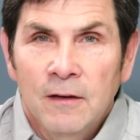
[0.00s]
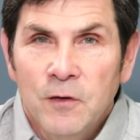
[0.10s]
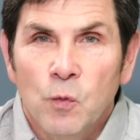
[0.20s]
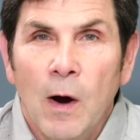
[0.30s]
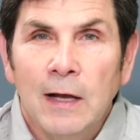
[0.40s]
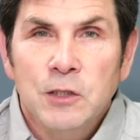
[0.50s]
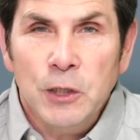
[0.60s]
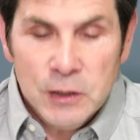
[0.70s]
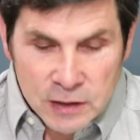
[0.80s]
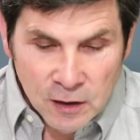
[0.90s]
If you're
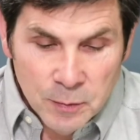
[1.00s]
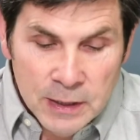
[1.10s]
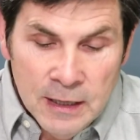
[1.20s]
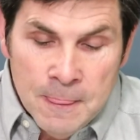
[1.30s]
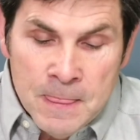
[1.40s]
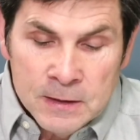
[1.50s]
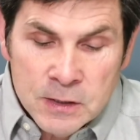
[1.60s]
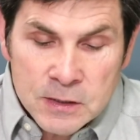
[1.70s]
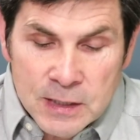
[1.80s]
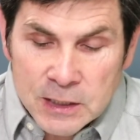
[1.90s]
watching, Shelby,
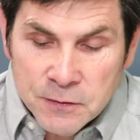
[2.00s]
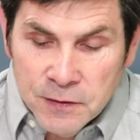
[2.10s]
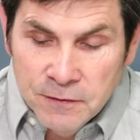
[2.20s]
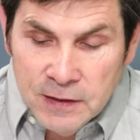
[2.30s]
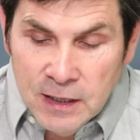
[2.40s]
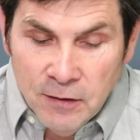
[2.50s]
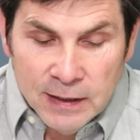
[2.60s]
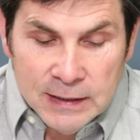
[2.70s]
says, thanks for the video.